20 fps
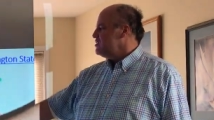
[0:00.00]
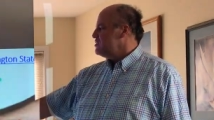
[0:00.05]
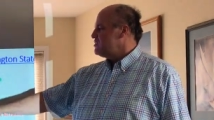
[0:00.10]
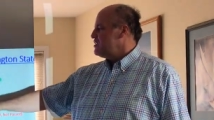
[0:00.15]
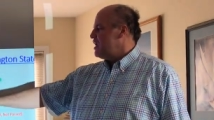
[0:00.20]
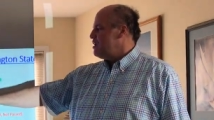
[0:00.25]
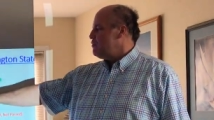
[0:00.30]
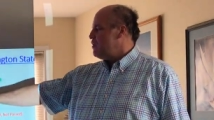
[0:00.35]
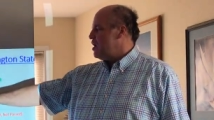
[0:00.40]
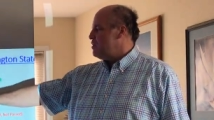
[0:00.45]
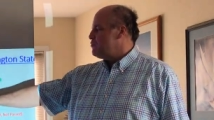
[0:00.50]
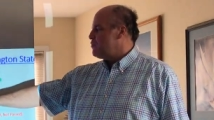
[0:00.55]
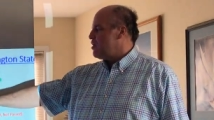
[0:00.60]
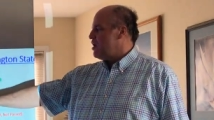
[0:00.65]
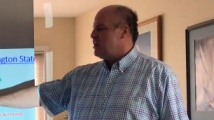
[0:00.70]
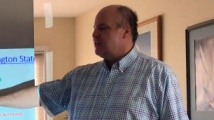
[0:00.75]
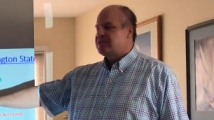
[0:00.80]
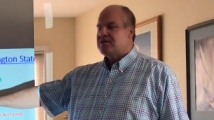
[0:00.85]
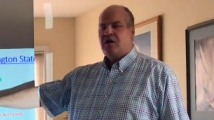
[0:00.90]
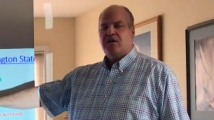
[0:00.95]
Statewide
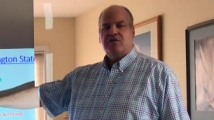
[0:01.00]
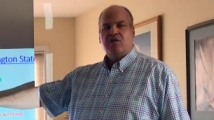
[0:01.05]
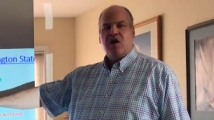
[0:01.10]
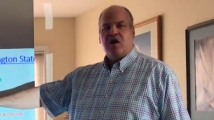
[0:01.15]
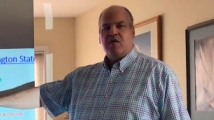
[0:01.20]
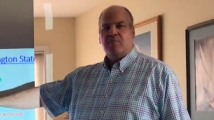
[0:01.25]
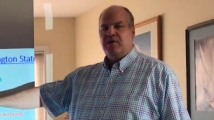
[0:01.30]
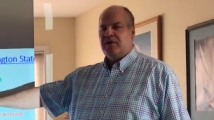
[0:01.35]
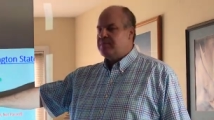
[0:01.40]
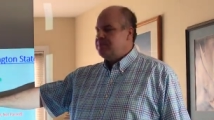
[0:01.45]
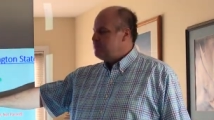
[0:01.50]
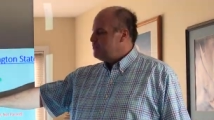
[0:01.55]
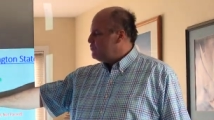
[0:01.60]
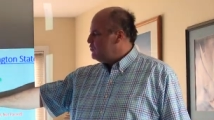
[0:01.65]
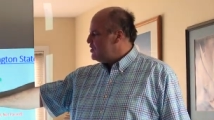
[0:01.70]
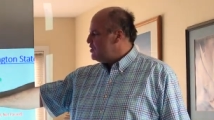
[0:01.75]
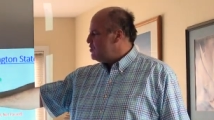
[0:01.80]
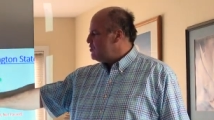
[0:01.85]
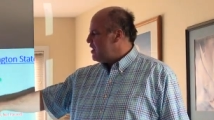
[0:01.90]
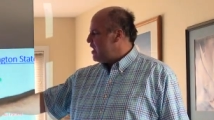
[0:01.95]
price on carbon,
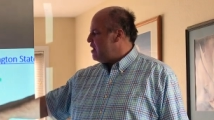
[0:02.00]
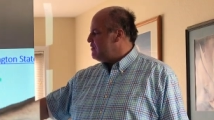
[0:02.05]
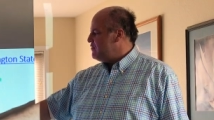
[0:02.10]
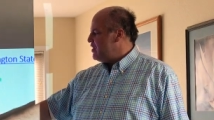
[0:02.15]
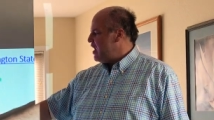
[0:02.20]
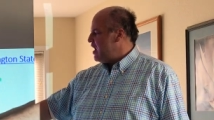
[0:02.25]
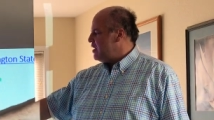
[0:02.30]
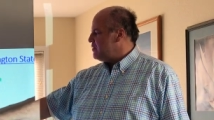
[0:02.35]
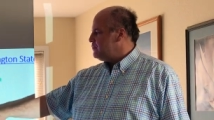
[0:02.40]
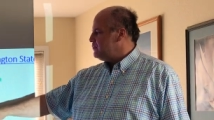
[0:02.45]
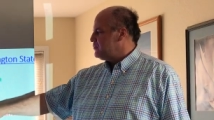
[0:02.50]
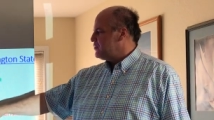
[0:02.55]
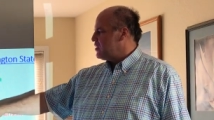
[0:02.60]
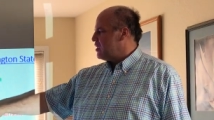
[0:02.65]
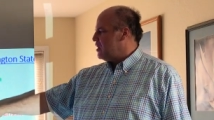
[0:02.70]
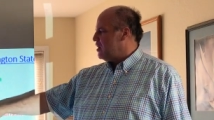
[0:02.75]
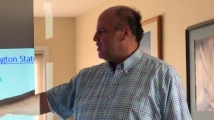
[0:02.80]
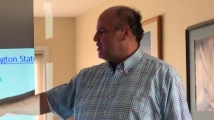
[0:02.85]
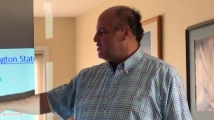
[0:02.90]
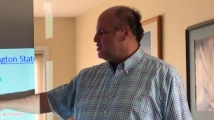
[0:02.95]
we don't have that.
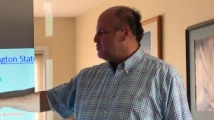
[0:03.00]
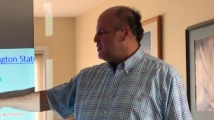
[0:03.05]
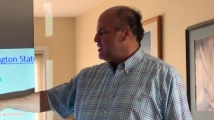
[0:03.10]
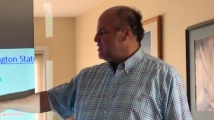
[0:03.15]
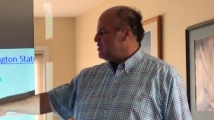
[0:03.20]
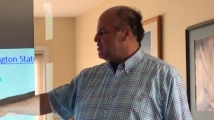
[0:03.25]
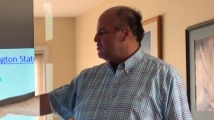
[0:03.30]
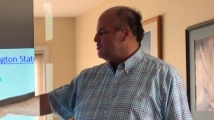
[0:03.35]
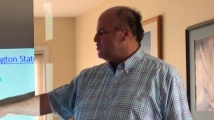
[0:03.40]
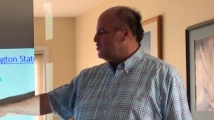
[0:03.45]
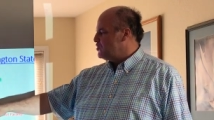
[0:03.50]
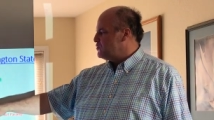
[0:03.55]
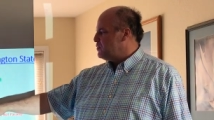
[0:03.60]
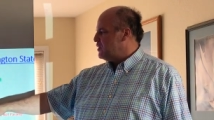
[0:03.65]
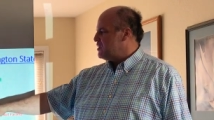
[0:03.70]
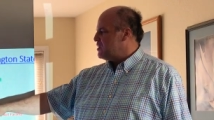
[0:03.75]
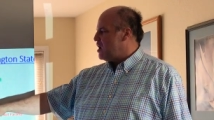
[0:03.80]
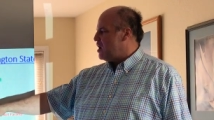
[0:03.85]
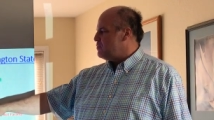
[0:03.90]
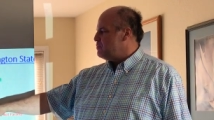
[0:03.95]
It's been introduced
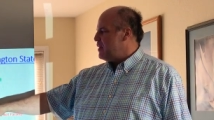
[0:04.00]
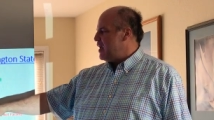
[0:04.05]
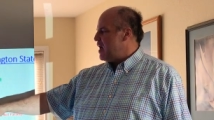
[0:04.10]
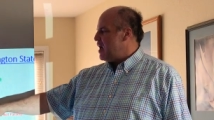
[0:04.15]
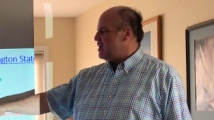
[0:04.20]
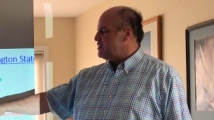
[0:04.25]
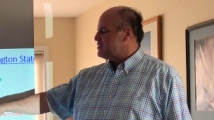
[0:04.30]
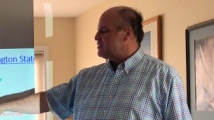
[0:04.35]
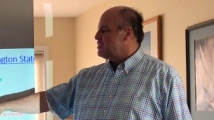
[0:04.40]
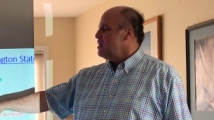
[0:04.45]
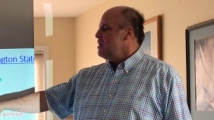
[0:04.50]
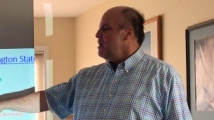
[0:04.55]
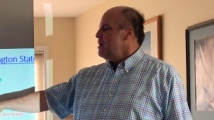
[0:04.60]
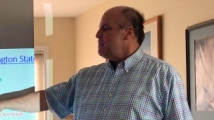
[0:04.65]
but not passed.